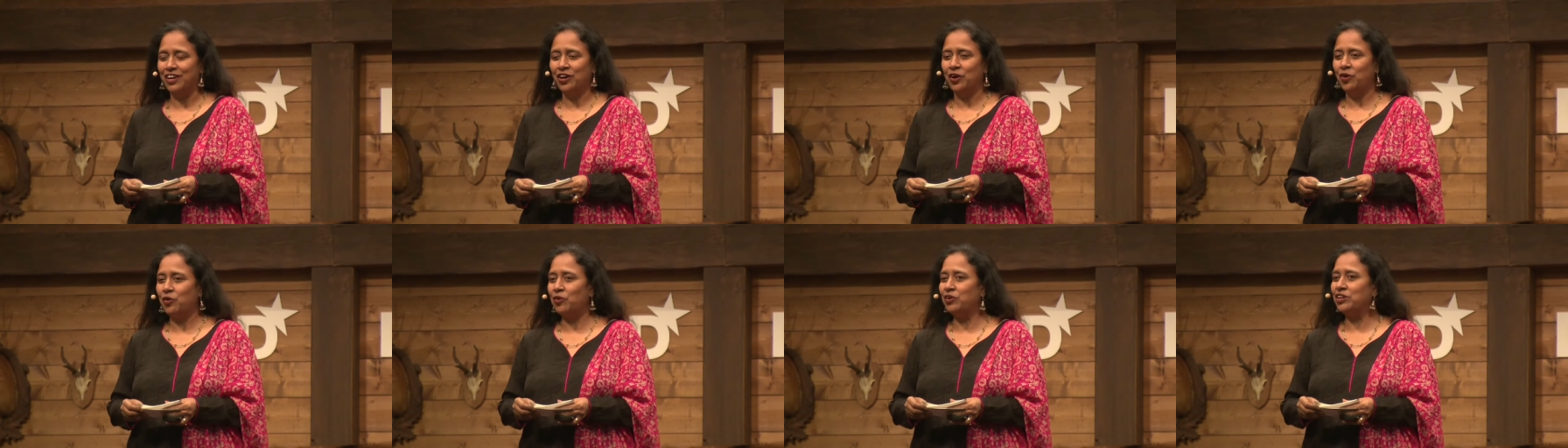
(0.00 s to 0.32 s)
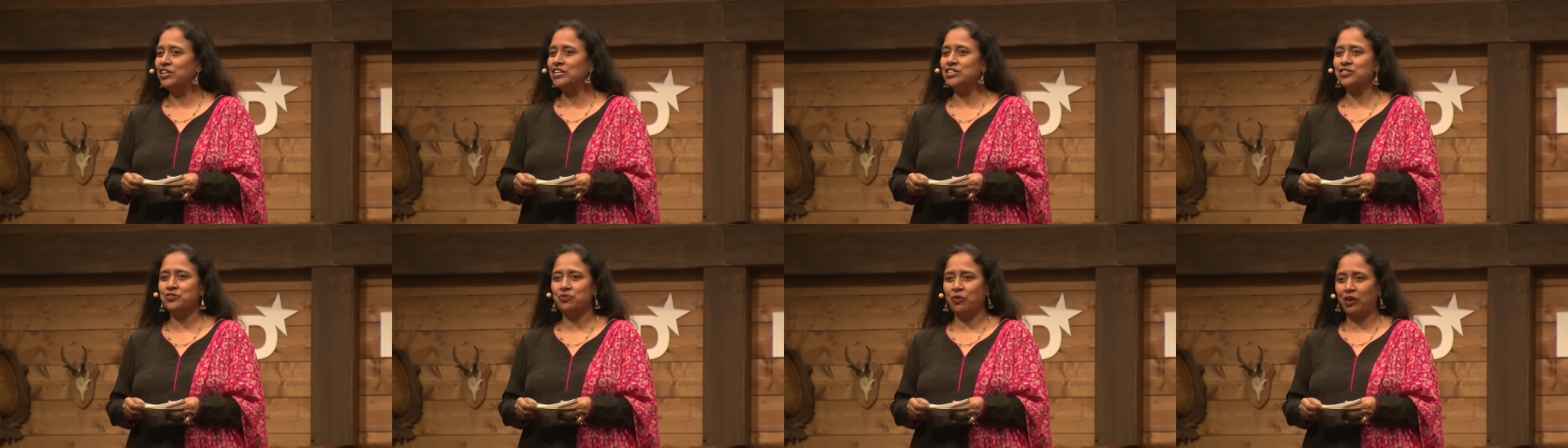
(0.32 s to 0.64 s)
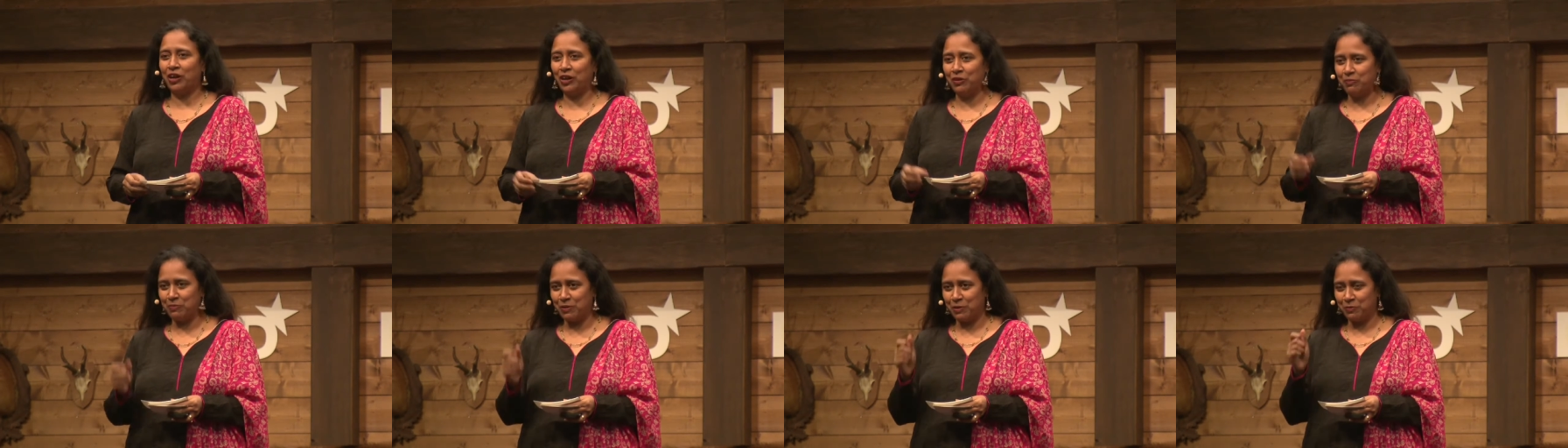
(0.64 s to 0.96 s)
Only
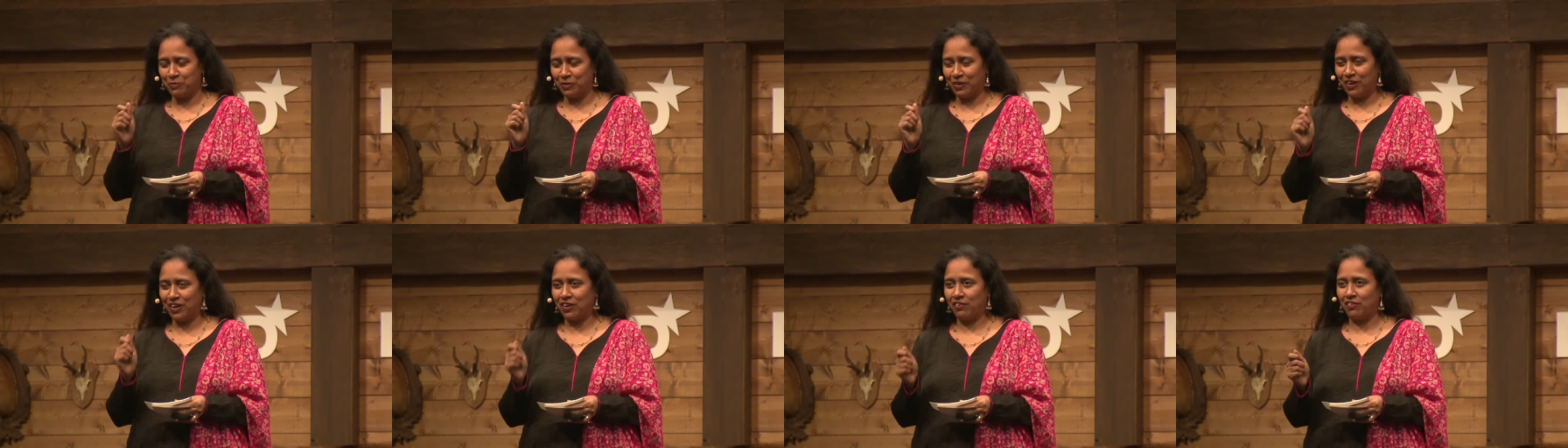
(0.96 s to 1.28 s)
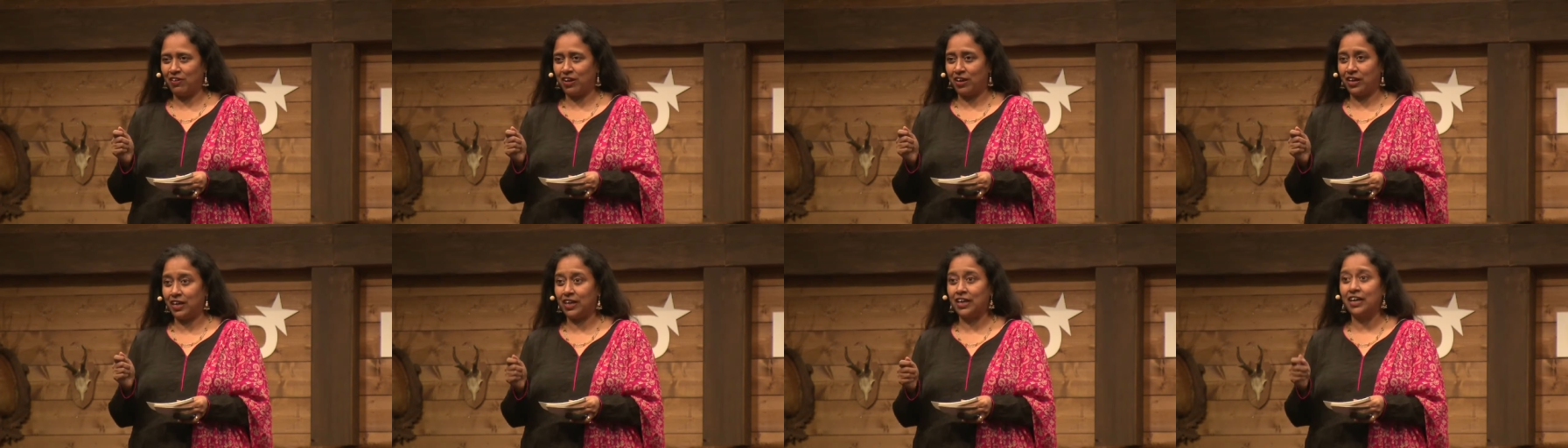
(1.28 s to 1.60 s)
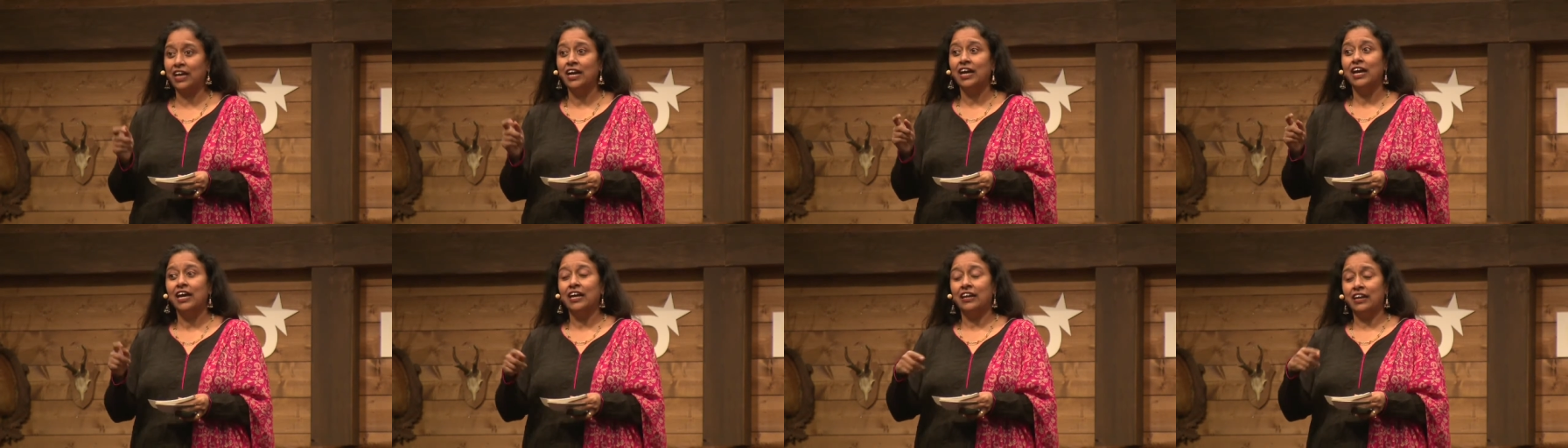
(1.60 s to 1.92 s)
12 people are running.
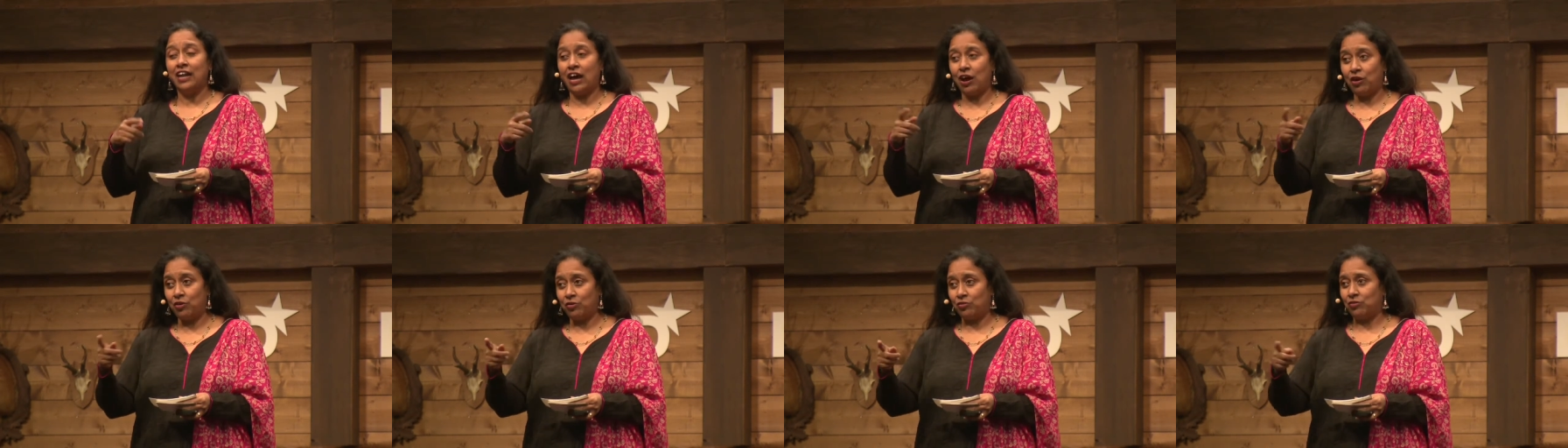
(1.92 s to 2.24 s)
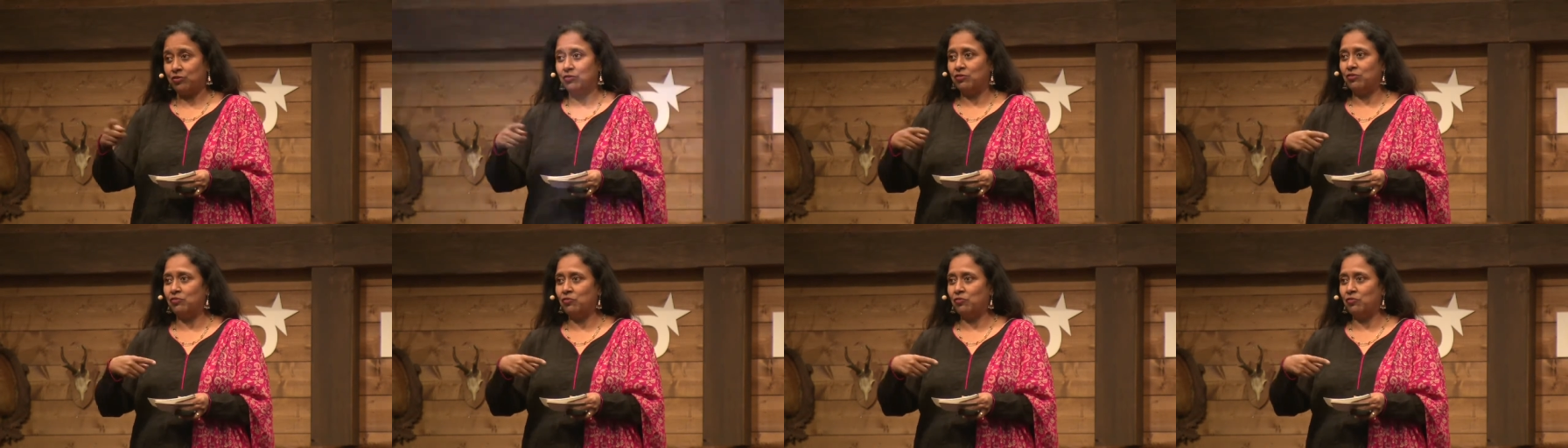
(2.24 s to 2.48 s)
Now,